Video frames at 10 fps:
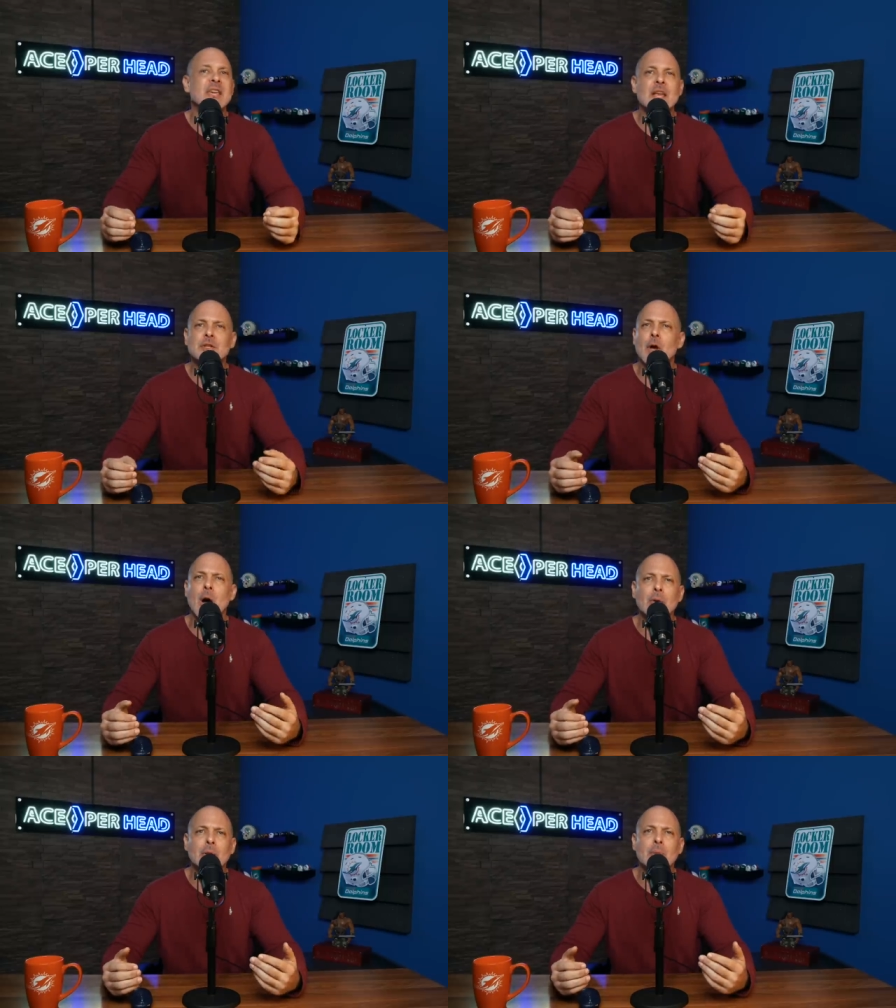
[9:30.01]
it's
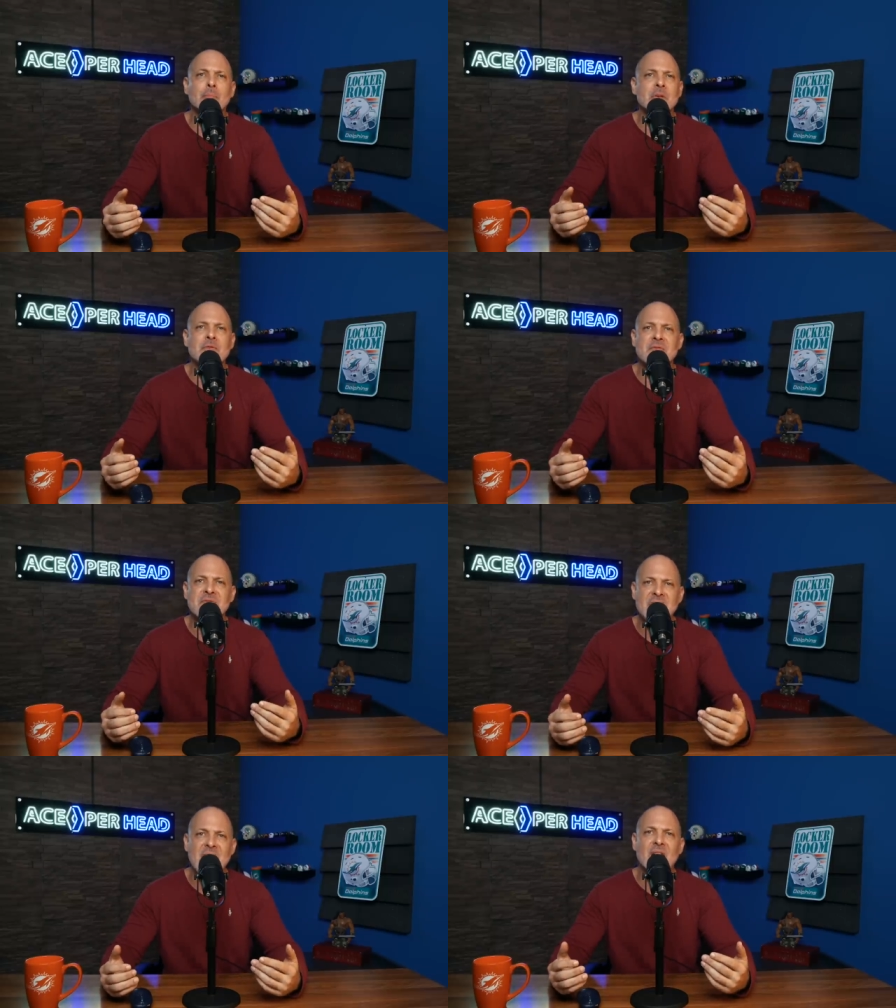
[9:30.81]
going to be
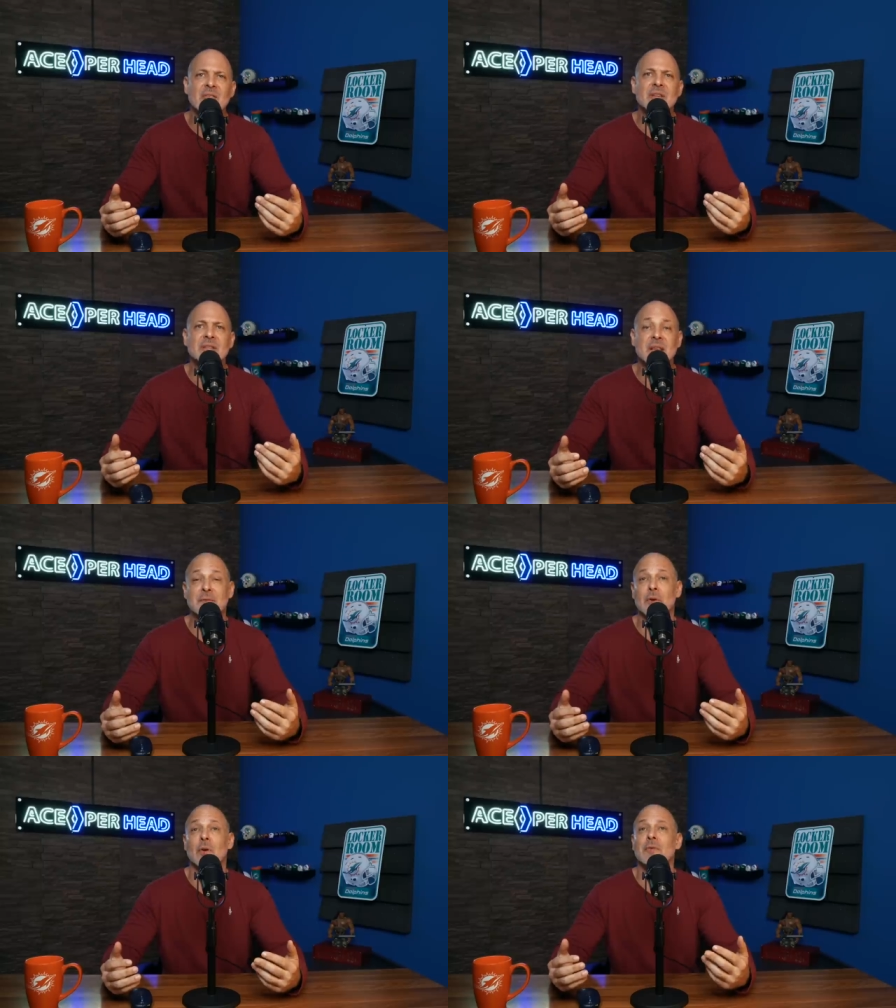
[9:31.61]
very
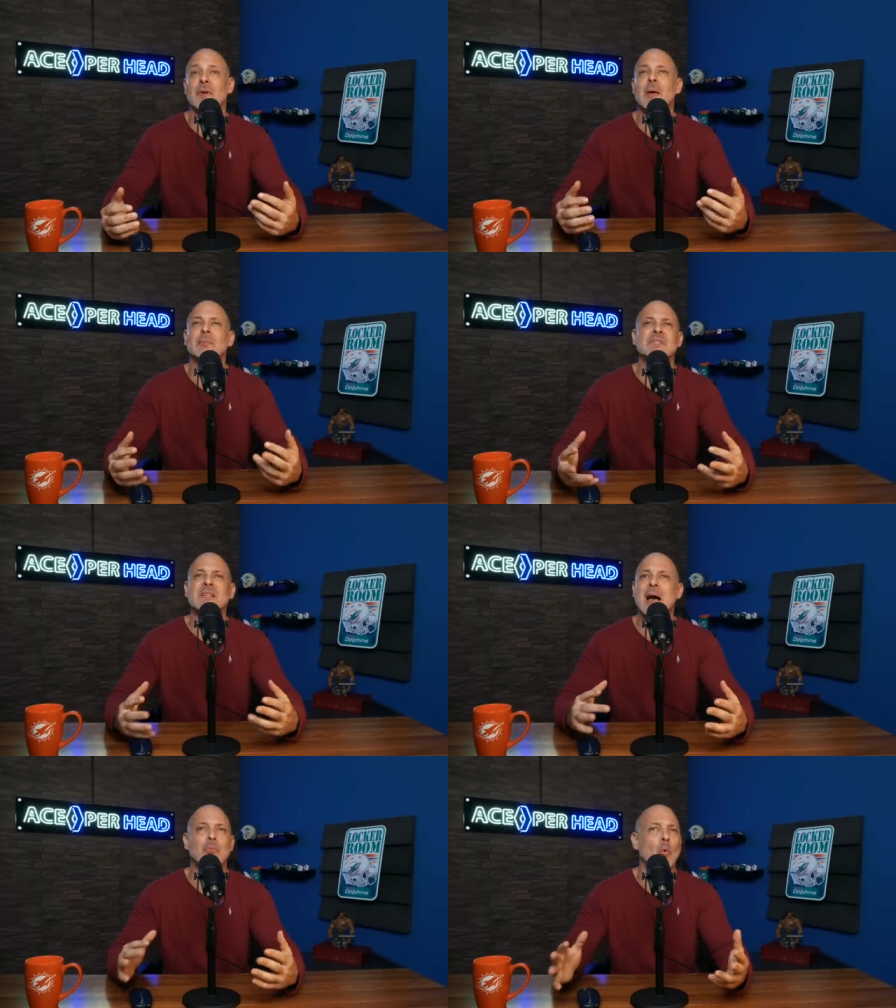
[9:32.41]
difficult for them to
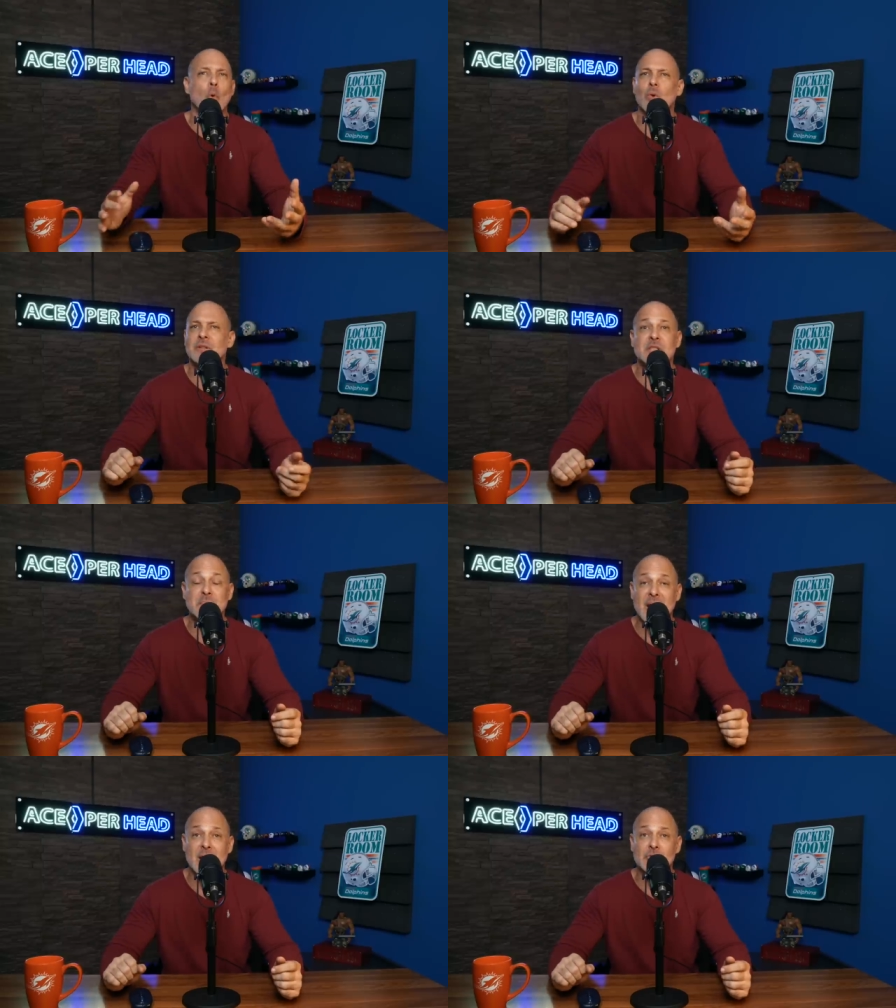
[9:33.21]
stop all these
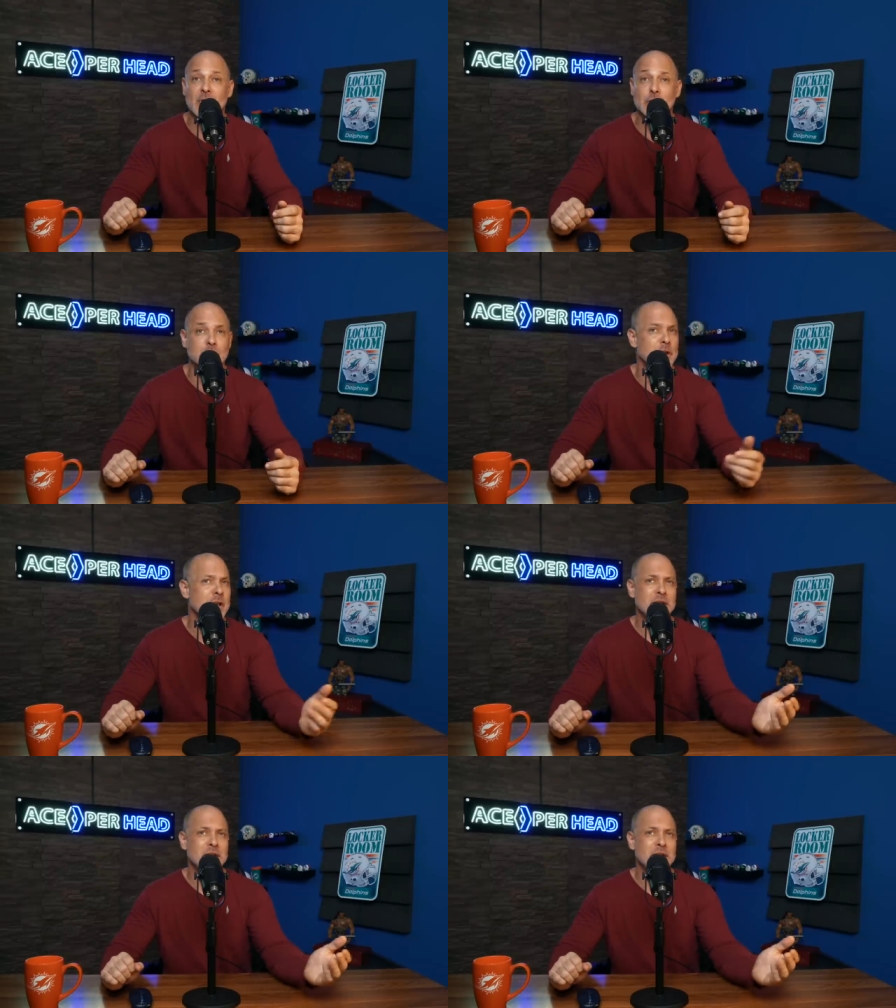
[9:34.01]
pass rushers.